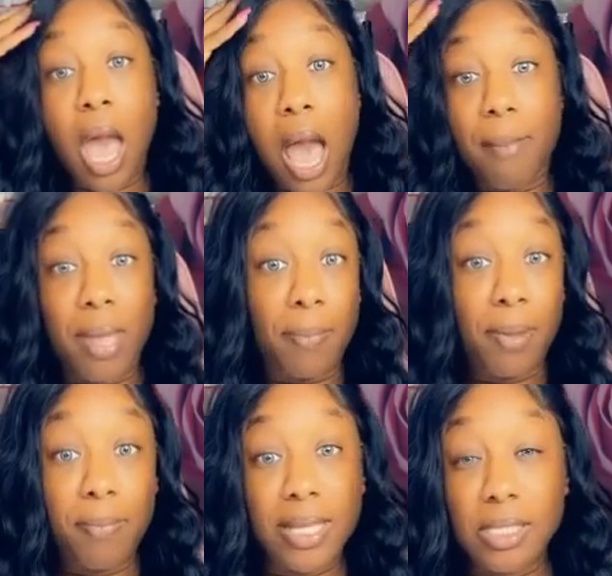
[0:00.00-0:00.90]
I may be
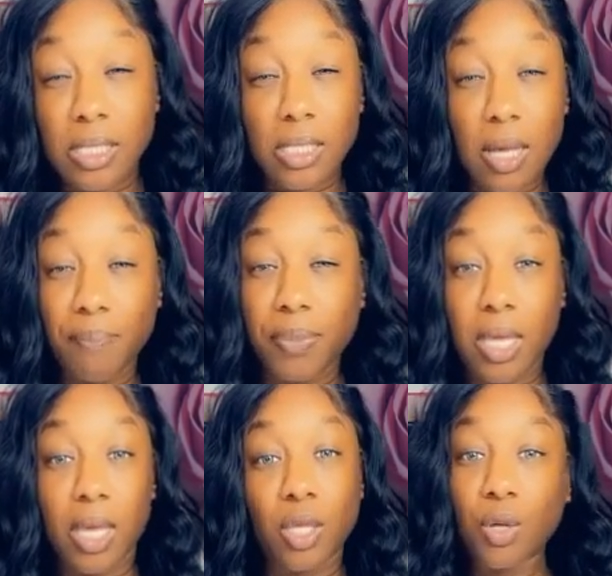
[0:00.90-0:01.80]
missing
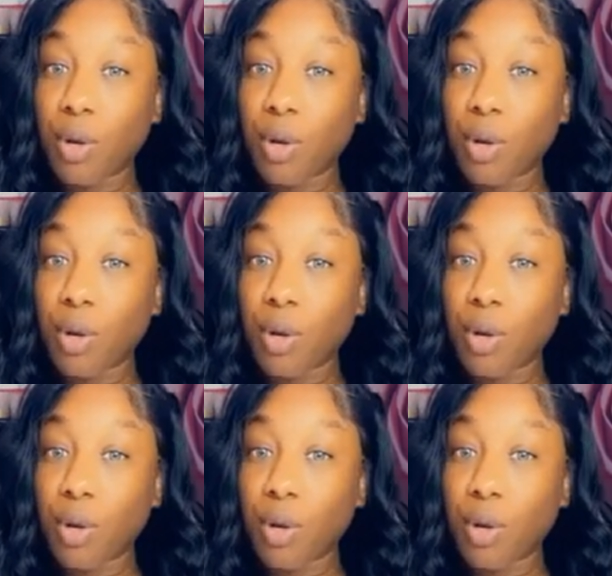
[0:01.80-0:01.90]
something. You